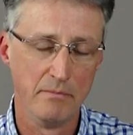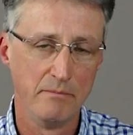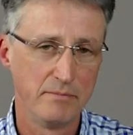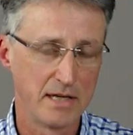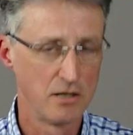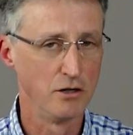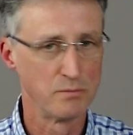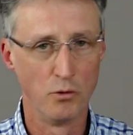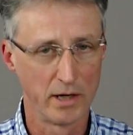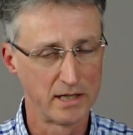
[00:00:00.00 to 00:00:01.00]
There's lots
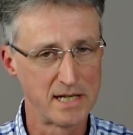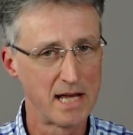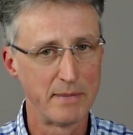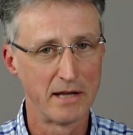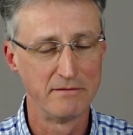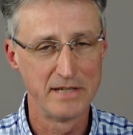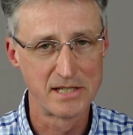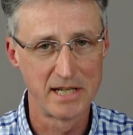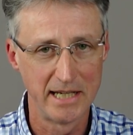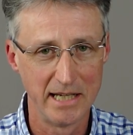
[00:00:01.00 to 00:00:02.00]
more I could say about the
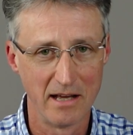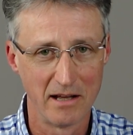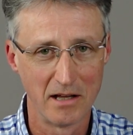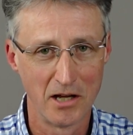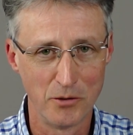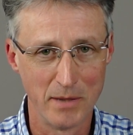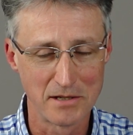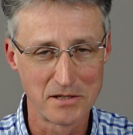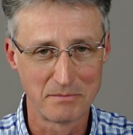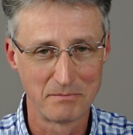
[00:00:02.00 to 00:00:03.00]
VCT. I hope
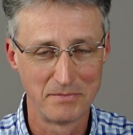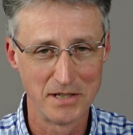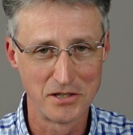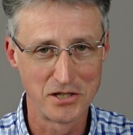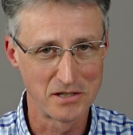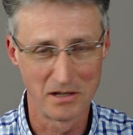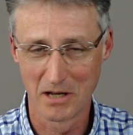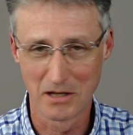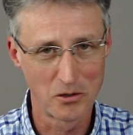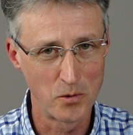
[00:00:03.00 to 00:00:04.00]
this is just
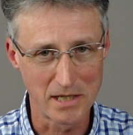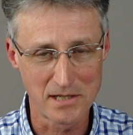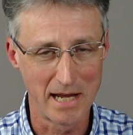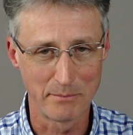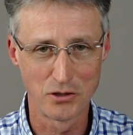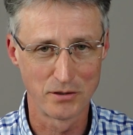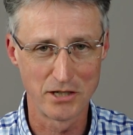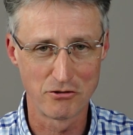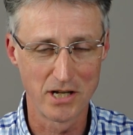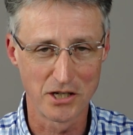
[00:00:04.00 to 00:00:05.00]
a quick snapshot
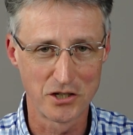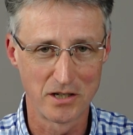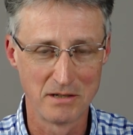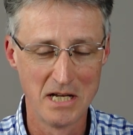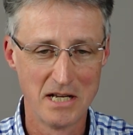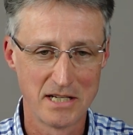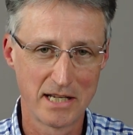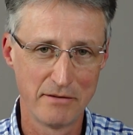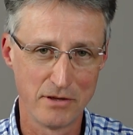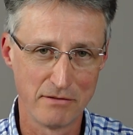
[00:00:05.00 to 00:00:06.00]
introduction to
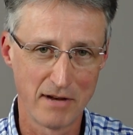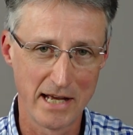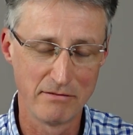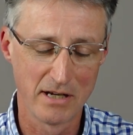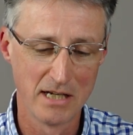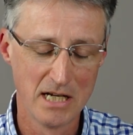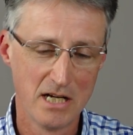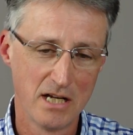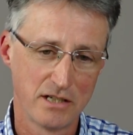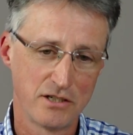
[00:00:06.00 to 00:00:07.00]
give you the flavour,
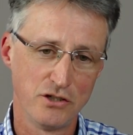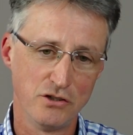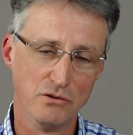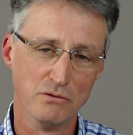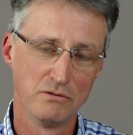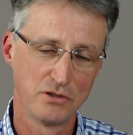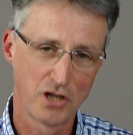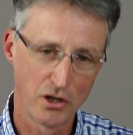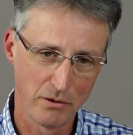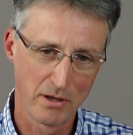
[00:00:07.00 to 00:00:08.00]
to
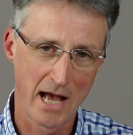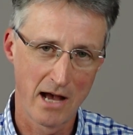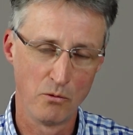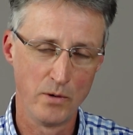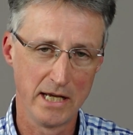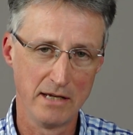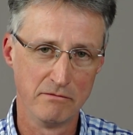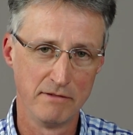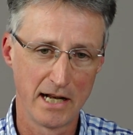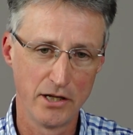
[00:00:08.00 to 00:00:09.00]
show you how we
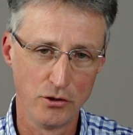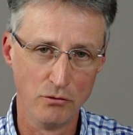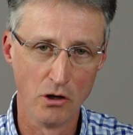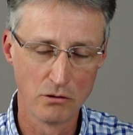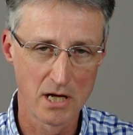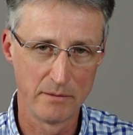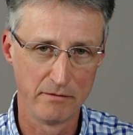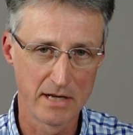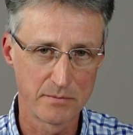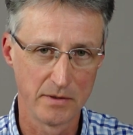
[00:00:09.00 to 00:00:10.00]
value long-term
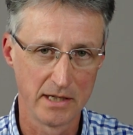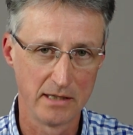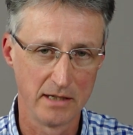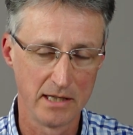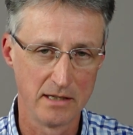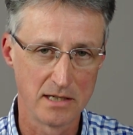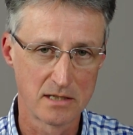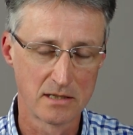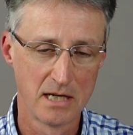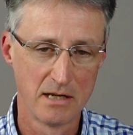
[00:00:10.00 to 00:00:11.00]
investment in
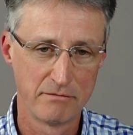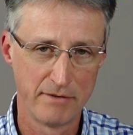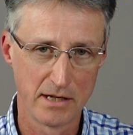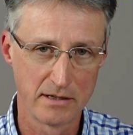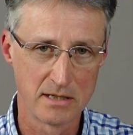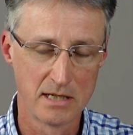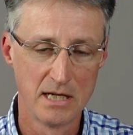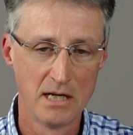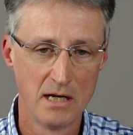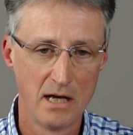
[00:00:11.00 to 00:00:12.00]
this fund,
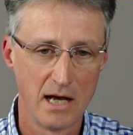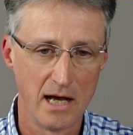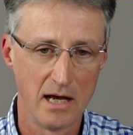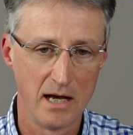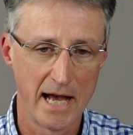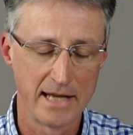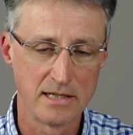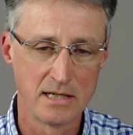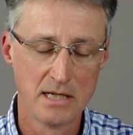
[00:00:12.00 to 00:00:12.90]
and